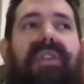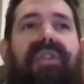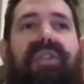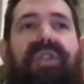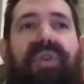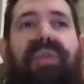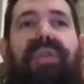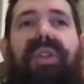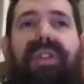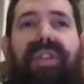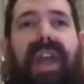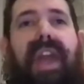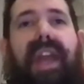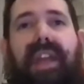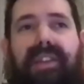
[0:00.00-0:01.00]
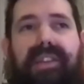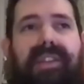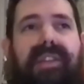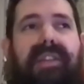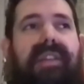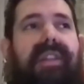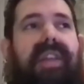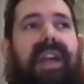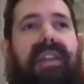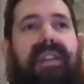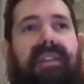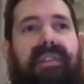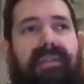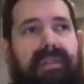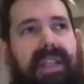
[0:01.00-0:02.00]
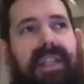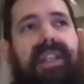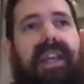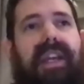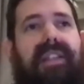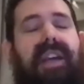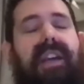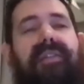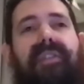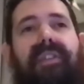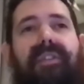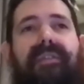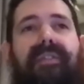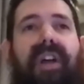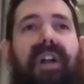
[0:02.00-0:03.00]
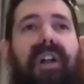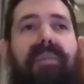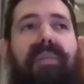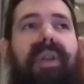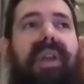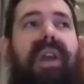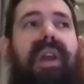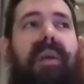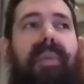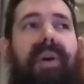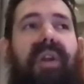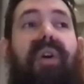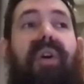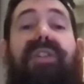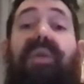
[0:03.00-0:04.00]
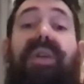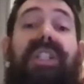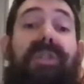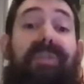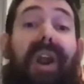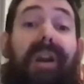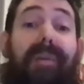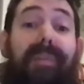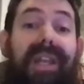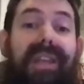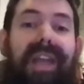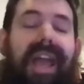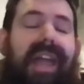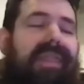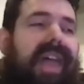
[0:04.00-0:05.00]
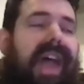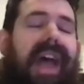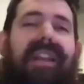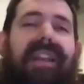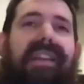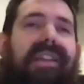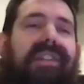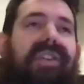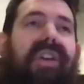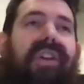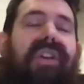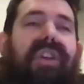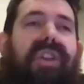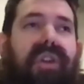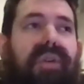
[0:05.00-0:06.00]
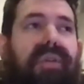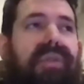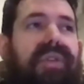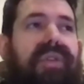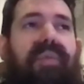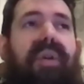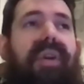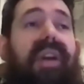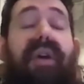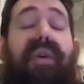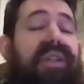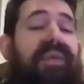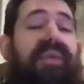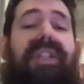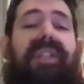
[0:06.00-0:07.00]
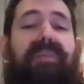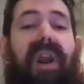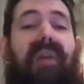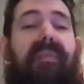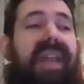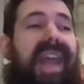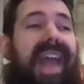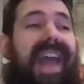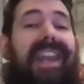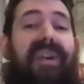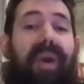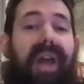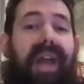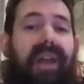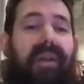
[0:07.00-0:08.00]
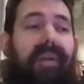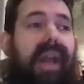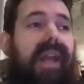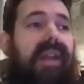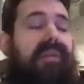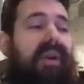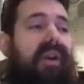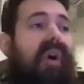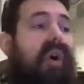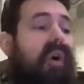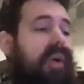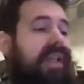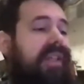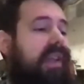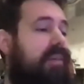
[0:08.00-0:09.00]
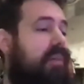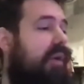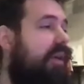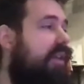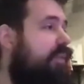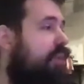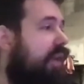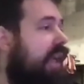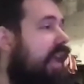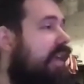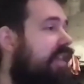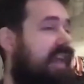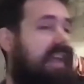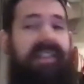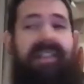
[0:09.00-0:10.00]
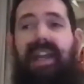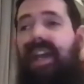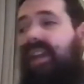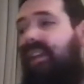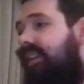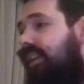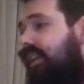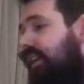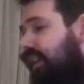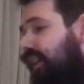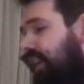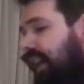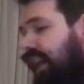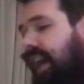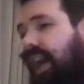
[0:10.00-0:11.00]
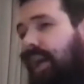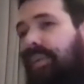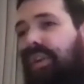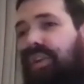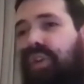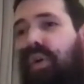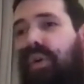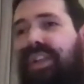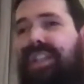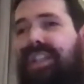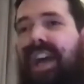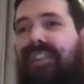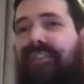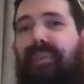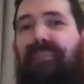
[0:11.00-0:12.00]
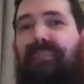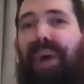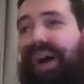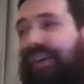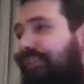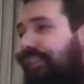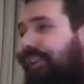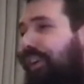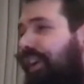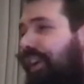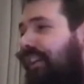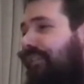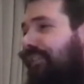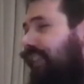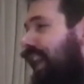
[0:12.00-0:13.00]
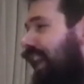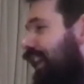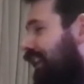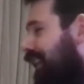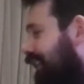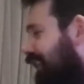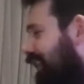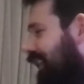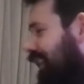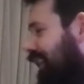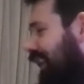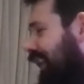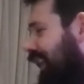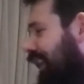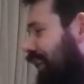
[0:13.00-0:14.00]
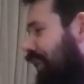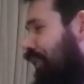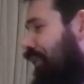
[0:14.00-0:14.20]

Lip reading: do the things that need to get done for the film, but also experiment. And that is huge. We're going to experiment anyway, right? I'm always bringing things in. There's always kind of a buffer of like, you know,